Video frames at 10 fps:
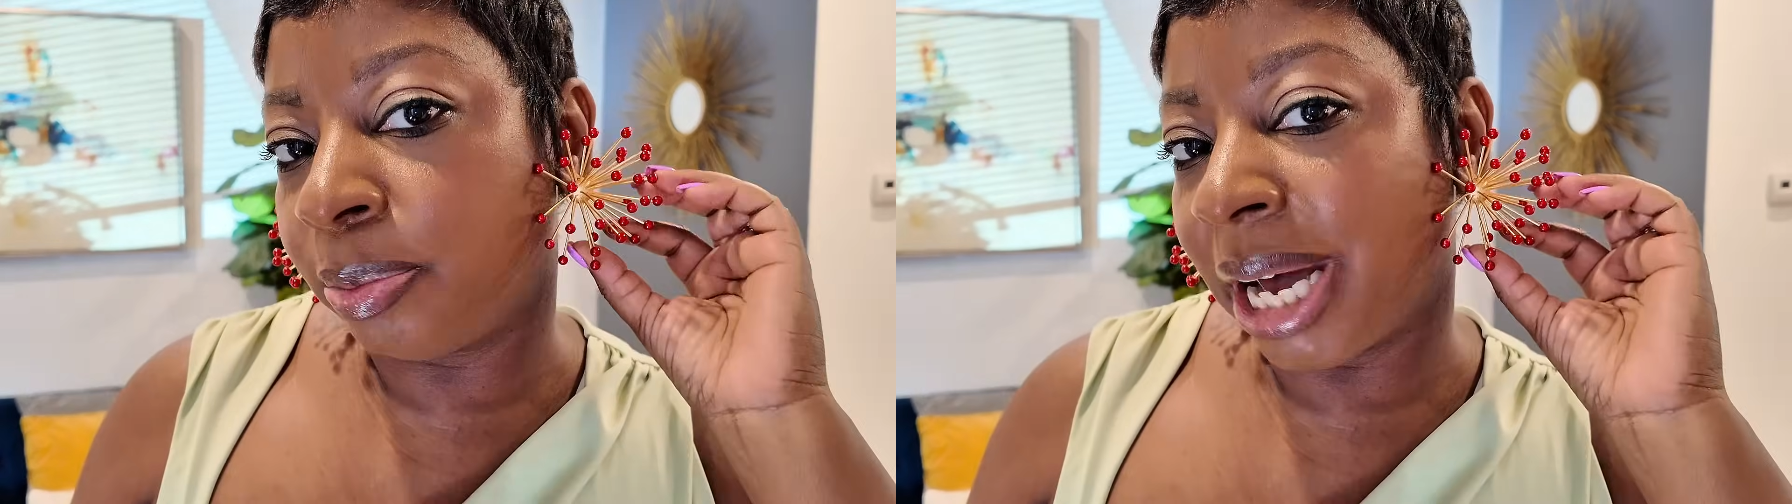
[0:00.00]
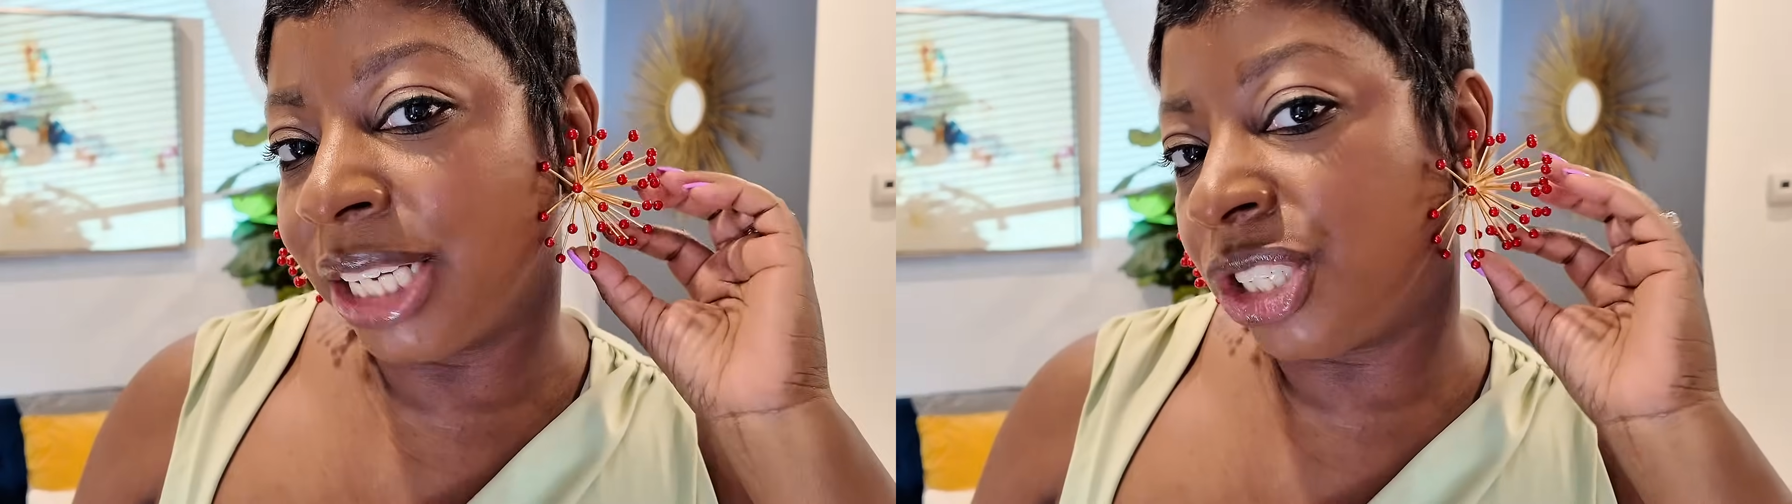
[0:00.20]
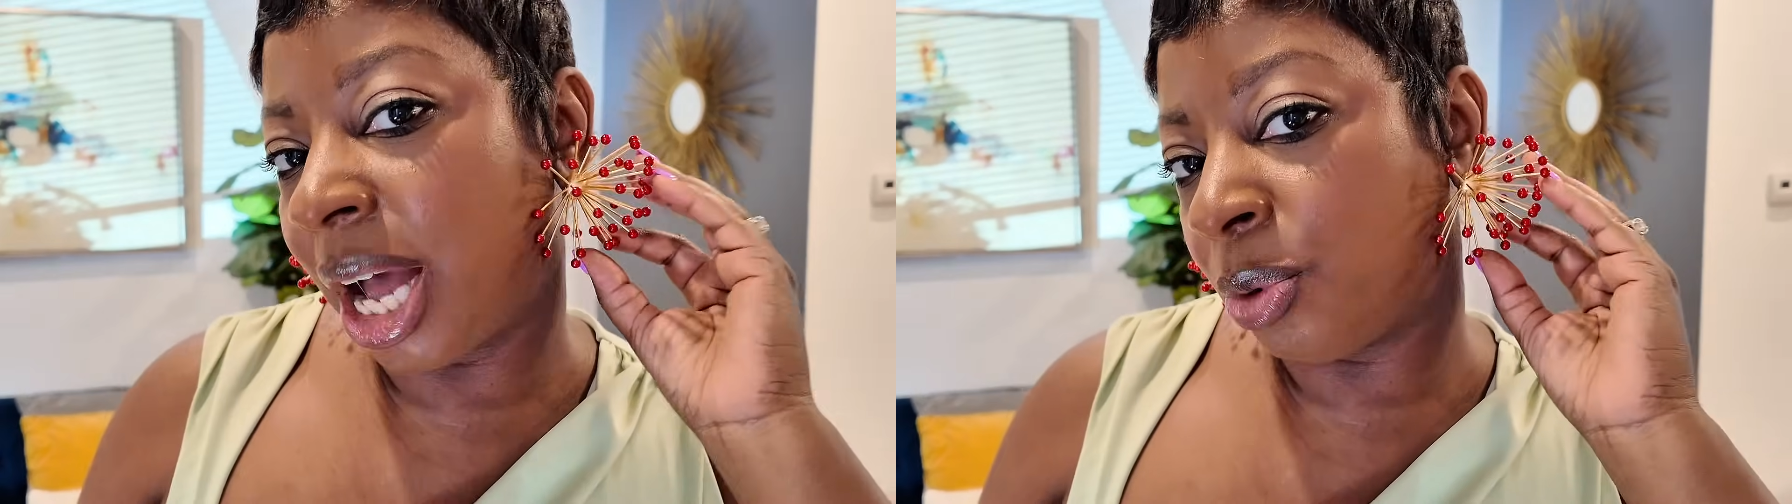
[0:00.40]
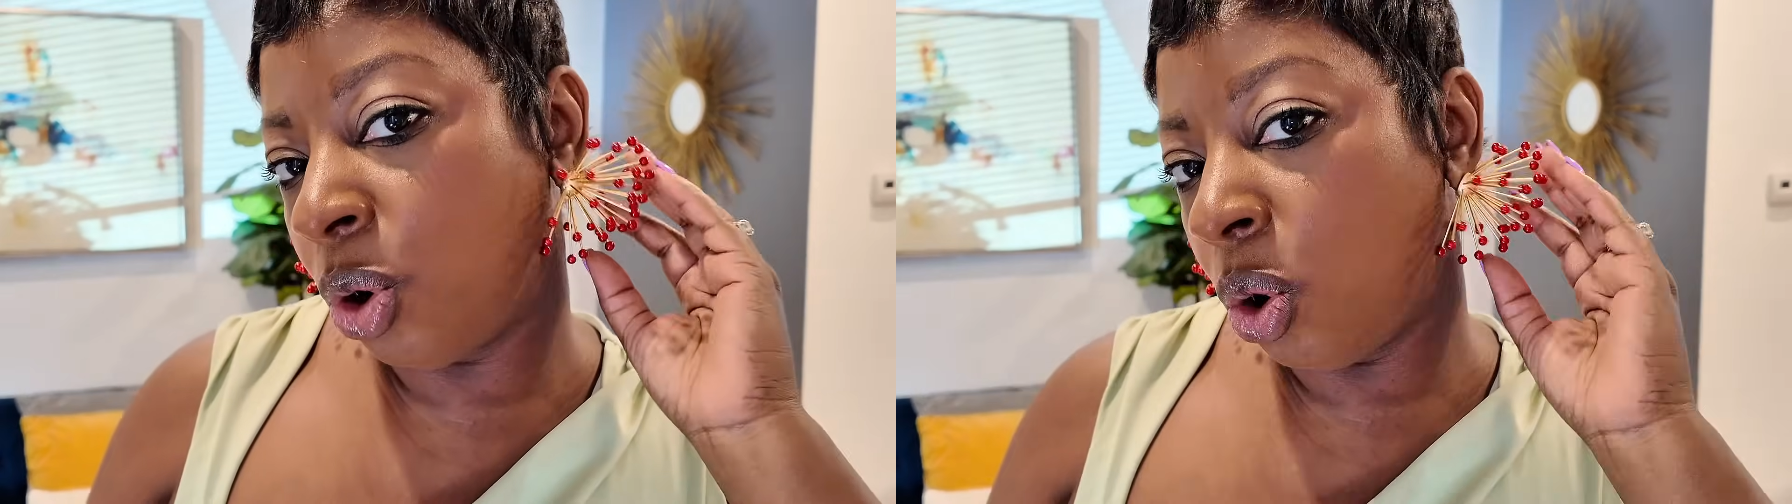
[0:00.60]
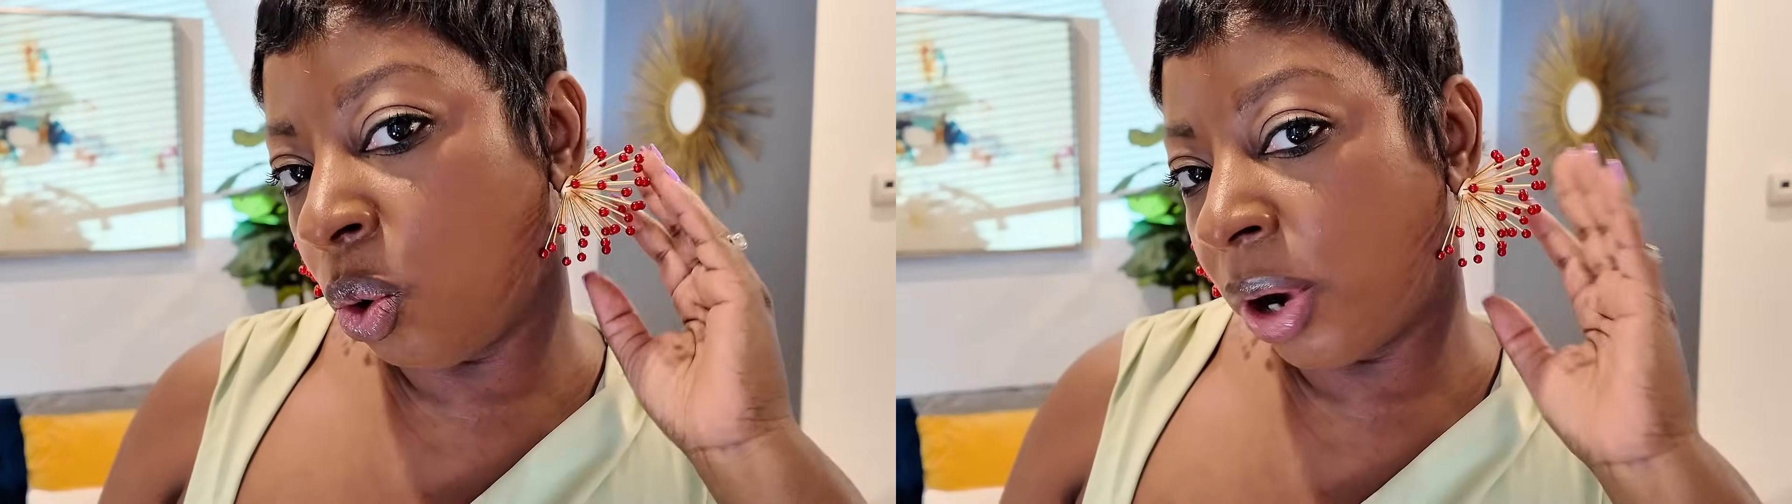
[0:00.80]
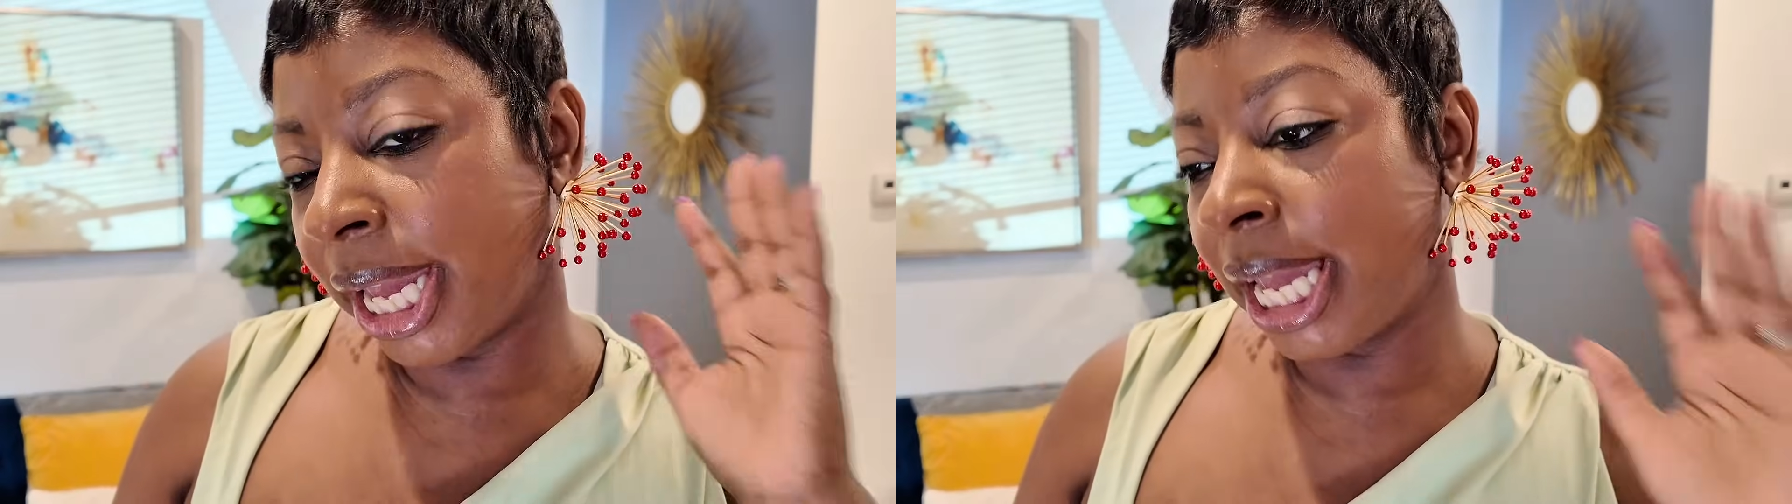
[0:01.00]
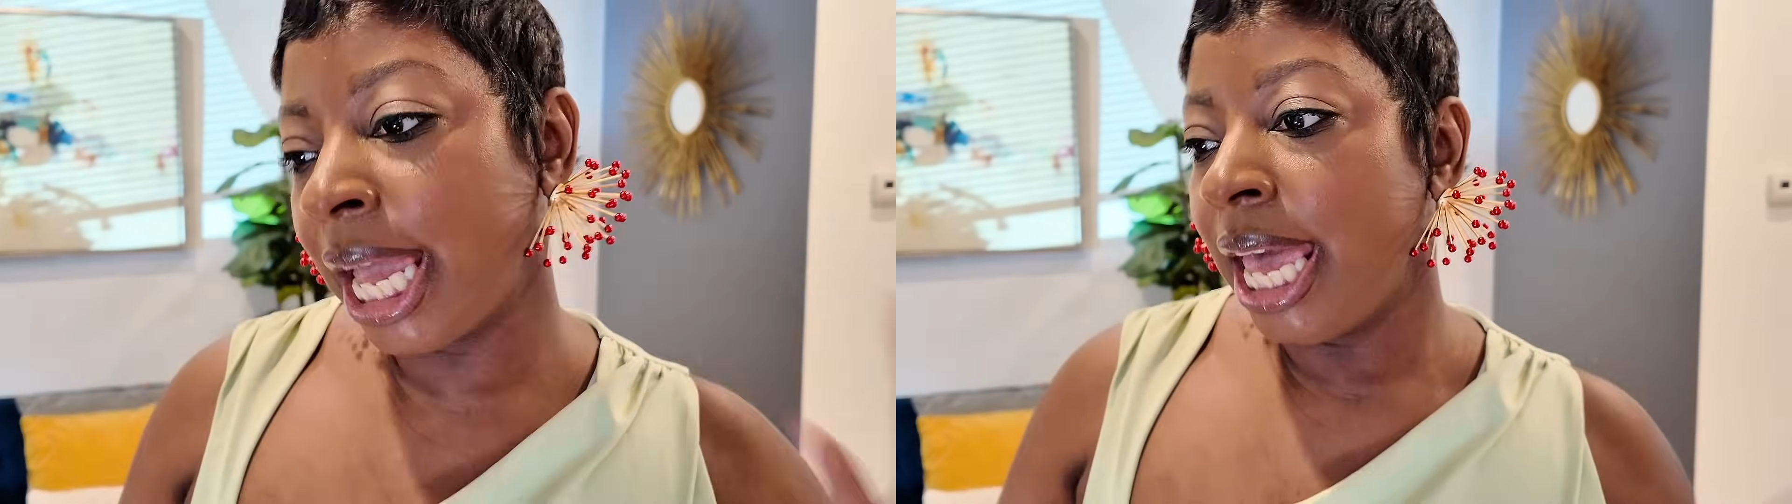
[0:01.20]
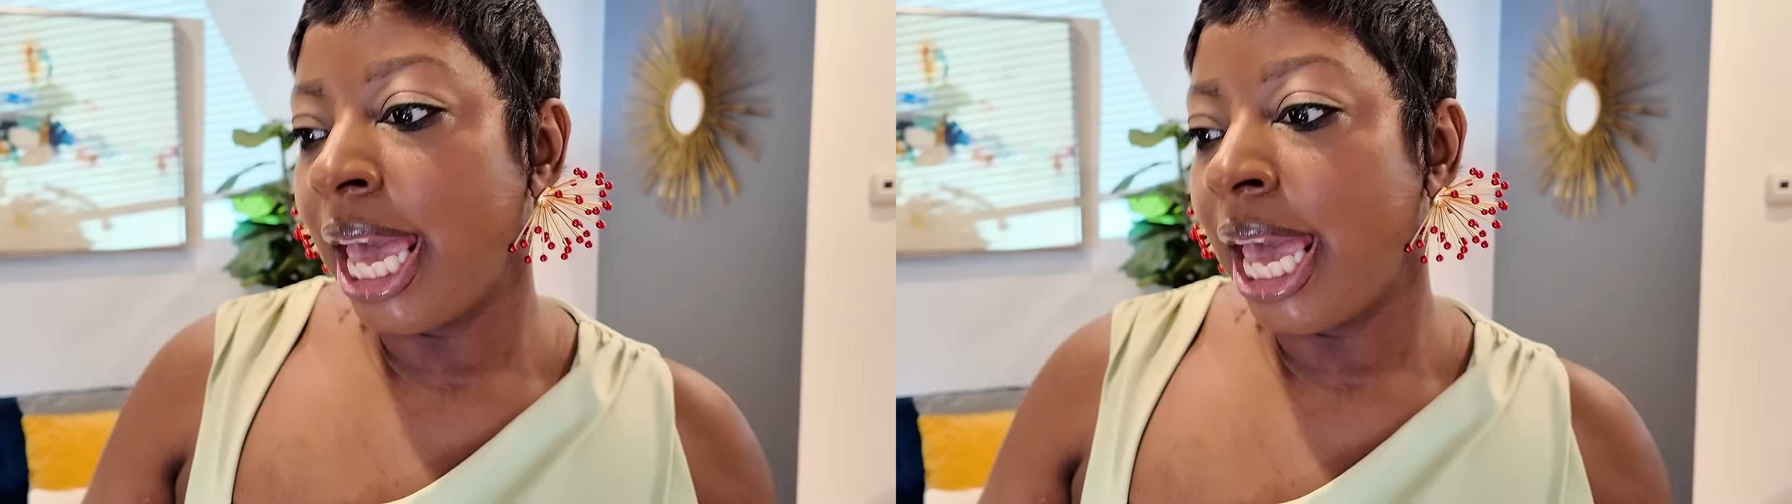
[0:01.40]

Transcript: by Shop Khoi,